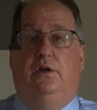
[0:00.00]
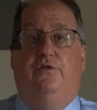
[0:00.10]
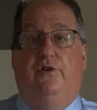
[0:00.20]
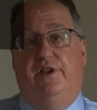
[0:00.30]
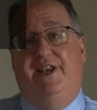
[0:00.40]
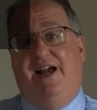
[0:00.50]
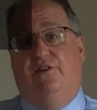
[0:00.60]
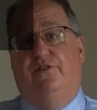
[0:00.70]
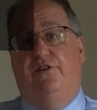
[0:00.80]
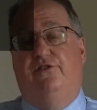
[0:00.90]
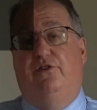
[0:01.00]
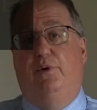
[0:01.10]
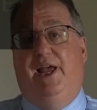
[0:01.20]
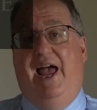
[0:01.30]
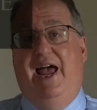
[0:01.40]
So the next issue
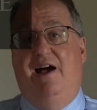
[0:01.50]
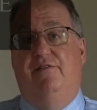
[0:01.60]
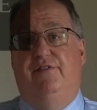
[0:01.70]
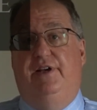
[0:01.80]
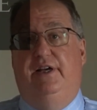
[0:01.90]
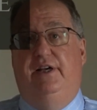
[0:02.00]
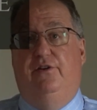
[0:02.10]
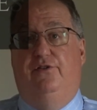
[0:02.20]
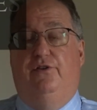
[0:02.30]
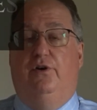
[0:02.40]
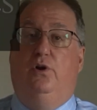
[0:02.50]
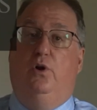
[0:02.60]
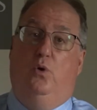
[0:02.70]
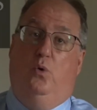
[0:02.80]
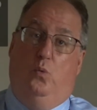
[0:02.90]
we have is,
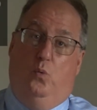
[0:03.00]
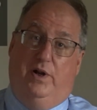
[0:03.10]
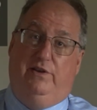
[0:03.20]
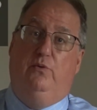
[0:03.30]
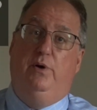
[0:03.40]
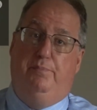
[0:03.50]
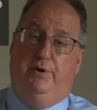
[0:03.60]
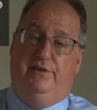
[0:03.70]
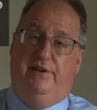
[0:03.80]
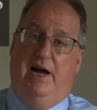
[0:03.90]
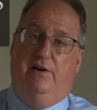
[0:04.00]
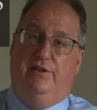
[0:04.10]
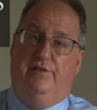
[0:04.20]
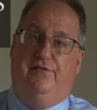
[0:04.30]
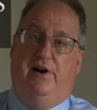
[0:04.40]
what do we put down
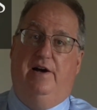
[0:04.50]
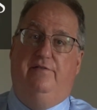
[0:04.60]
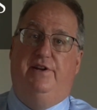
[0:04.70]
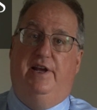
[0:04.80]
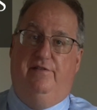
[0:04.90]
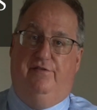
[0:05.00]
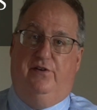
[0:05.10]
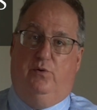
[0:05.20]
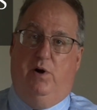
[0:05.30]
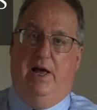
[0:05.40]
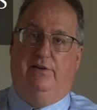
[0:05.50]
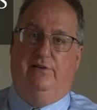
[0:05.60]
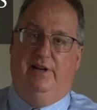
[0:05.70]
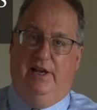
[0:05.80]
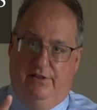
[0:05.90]
in the 5-day for
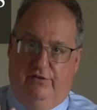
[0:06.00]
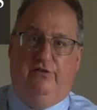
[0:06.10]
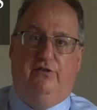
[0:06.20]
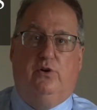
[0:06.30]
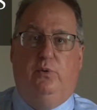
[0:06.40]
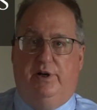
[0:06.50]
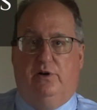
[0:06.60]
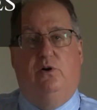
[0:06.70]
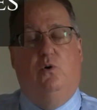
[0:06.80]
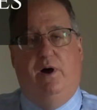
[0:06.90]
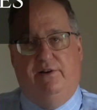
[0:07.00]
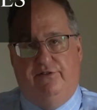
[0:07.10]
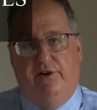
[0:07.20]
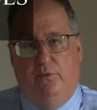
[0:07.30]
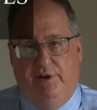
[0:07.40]
rent? And this is a critical
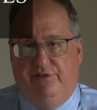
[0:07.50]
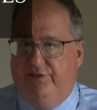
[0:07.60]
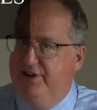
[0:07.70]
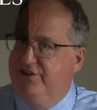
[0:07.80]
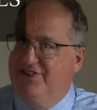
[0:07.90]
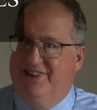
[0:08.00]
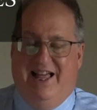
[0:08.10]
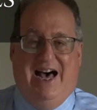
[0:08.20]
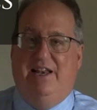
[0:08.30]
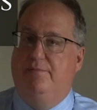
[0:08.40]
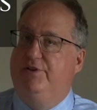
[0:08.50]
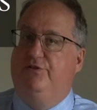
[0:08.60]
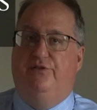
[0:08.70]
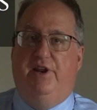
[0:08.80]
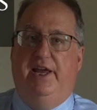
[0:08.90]
question. We see a lot of
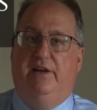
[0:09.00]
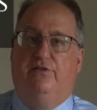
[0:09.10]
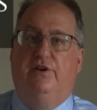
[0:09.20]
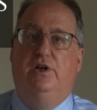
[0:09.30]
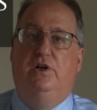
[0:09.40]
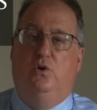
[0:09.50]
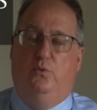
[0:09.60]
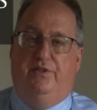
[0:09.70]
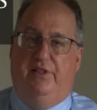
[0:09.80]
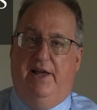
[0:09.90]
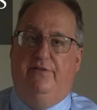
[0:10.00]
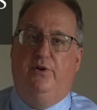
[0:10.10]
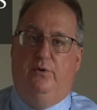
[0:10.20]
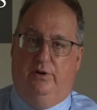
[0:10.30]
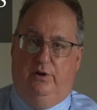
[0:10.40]
mistakes with
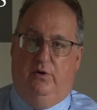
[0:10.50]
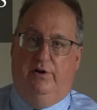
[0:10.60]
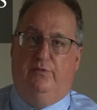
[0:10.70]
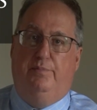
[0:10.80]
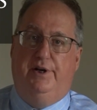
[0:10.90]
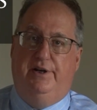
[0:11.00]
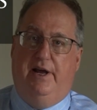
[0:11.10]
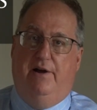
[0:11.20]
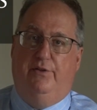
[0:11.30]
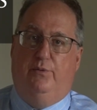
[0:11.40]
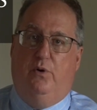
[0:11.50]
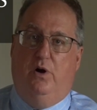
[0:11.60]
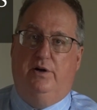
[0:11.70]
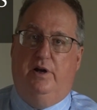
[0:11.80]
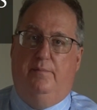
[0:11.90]
landlords putting down the
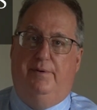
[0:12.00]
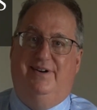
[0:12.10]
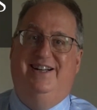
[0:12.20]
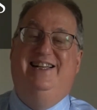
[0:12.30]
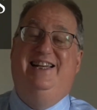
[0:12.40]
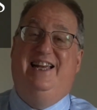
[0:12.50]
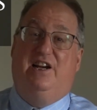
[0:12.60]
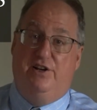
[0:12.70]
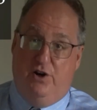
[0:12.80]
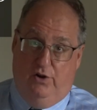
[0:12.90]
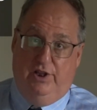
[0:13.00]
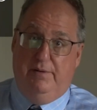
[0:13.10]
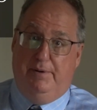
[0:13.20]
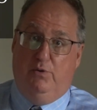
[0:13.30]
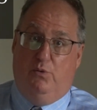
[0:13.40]
wrong number. It can only
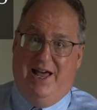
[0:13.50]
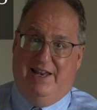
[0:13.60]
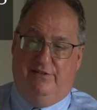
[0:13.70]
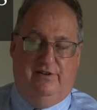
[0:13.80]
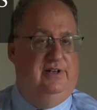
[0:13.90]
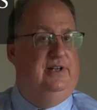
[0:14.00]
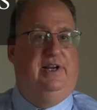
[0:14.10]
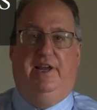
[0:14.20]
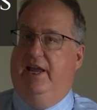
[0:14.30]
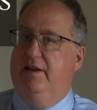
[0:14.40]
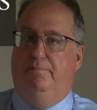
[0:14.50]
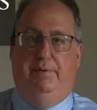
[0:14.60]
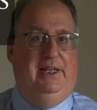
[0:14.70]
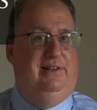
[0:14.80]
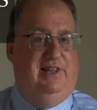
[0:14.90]
be rent. Can't
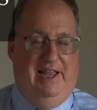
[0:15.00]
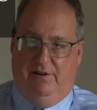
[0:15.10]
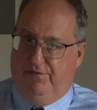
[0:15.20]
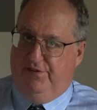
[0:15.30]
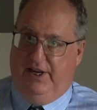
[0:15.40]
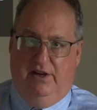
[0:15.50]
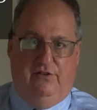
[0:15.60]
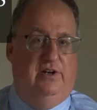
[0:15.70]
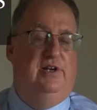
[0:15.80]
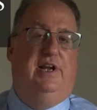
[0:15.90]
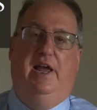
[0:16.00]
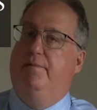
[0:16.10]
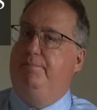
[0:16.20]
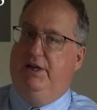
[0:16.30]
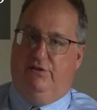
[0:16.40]
be late fees,
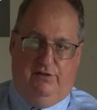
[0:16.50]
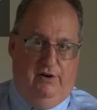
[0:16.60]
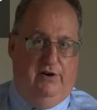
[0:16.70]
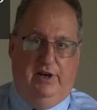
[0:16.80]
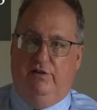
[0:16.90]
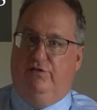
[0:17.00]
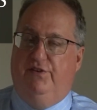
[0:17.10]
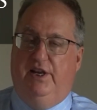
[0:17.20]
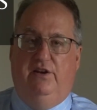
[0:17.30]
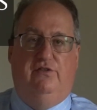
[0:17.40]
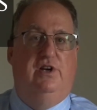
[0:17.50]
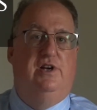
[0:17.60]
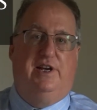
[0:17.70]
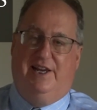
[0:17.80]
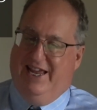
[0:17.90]
can't be attorney's fees,
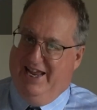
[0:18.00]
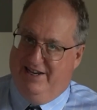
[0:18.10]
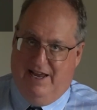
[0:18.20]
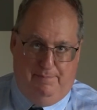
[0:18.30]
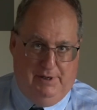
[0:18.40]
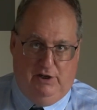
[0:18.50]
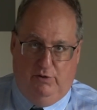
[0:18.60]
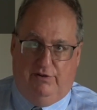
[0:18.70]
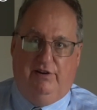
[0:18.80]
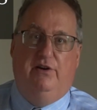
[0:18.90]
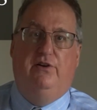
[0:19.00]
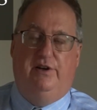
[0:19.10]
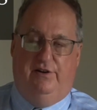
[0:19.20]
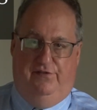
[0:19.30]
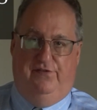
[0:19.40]
cannot be
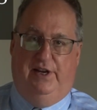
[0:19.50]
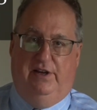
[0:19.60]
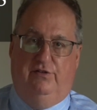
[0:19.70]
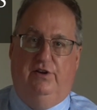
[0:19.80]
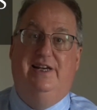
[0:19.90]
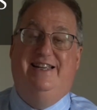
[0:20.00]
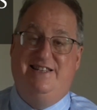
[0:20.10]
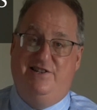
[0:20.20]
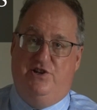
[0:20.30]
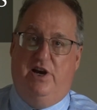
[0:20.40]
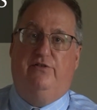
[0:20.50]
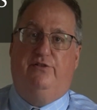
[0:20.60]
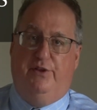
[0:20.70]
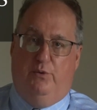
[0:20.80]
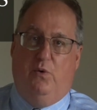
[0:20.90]
utility fees.
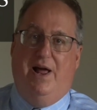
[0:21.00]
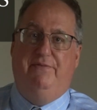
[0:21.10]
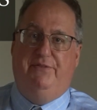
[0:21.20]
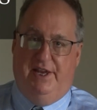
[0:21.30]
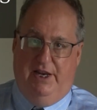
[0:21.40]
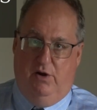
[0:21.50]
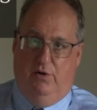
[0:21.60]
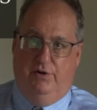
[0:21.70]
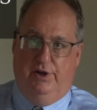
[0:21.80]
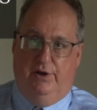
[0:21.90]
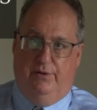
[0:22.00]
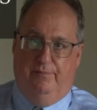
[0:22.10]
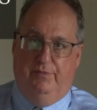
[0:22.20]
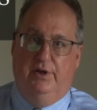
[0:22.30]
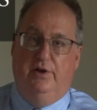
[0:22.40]
Just the rent they owe you.
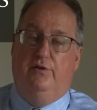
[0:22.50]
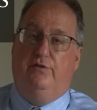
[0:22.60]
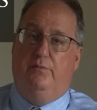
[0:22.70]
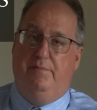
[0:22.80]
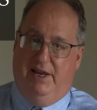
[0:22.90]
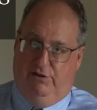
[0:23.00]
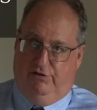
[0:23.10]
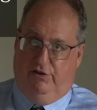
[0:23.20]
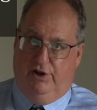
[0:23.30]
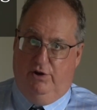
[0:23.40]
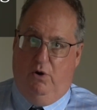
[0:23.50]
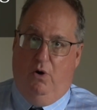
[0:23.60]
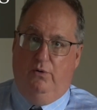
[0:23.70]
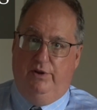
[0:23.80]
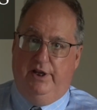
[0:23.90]
So make sure you
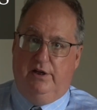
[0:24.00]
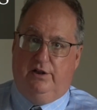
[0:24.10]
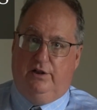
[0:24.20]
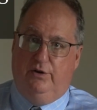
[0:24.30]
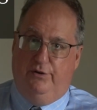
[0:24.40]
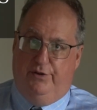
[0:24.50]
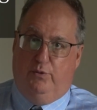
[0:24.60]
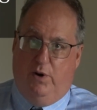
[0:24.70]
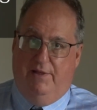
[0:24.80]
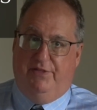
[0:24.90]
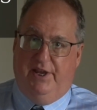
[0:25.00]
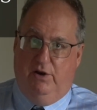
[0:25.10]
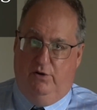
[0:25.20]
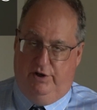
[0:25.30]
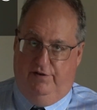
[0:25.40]
only include the rent they
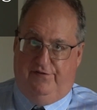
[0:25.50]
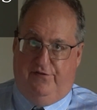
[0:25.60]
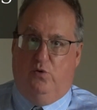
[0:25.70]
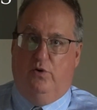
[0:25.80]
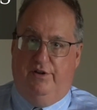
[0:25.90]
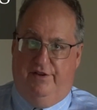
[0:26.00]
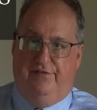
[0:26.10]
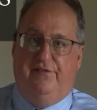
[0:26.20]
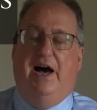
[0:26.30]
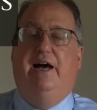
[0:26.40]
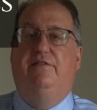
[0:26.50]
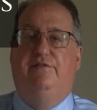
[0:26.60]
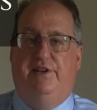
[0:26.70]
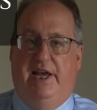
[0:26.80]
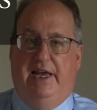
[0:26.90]
you for the
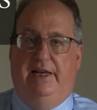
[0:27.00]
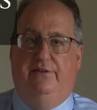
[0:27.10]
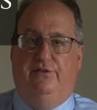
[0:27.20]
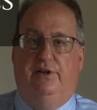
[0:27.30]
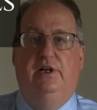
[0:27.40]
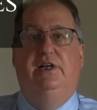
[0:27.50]
5 days.